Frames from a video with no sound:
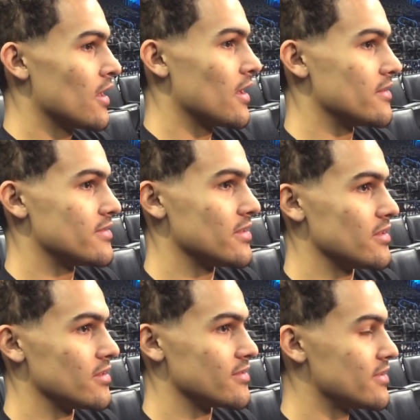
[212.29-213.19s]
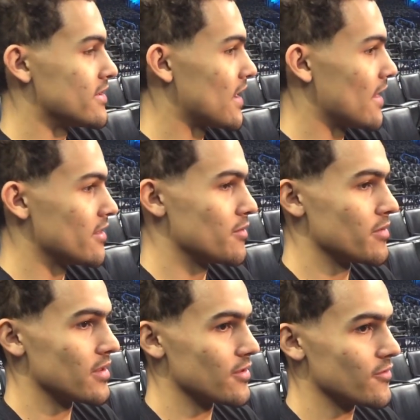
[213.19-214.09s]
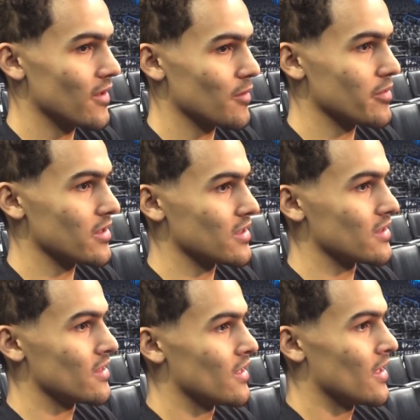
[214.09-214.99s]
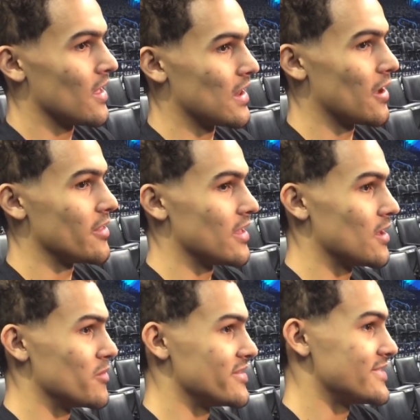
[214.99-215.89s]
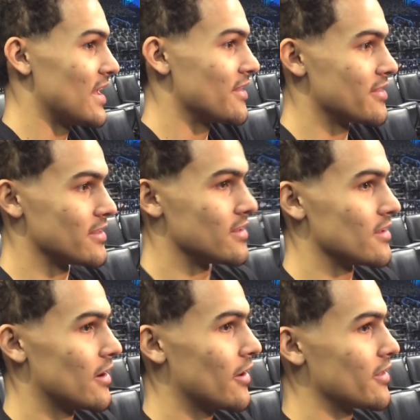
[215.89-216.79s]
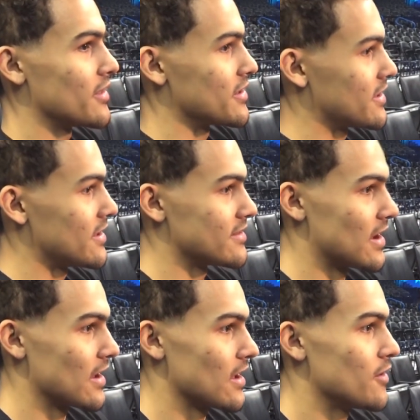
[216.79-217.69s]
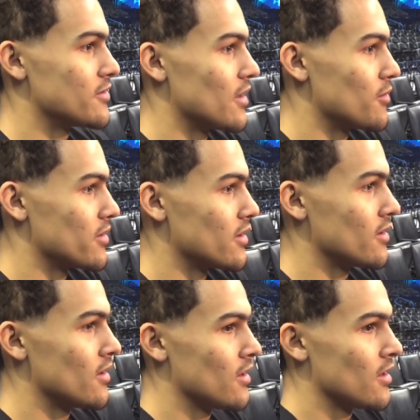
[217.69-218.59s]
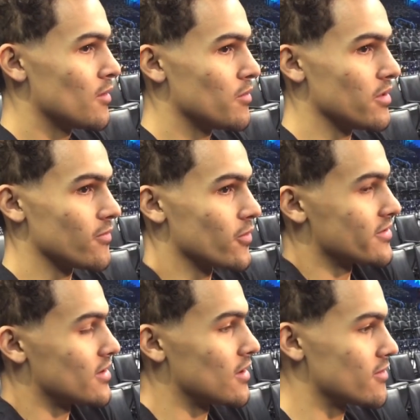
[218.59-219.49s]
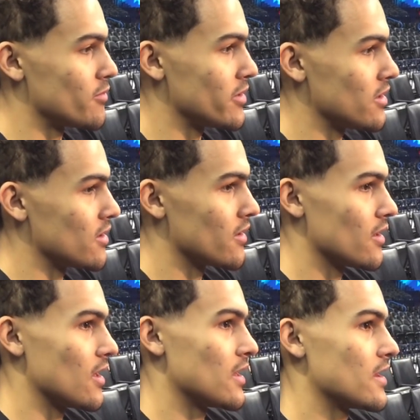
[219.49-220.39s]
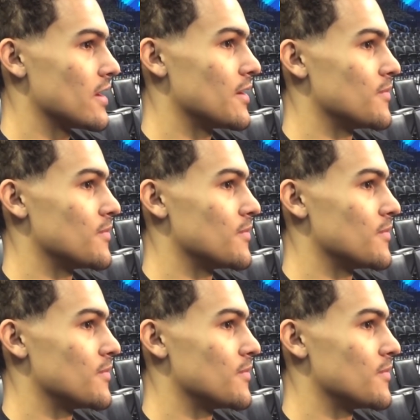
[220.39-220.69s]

and see Caleb and his family, and not only him but Seth and all the other kids I was able to be fortunate enough to meet, and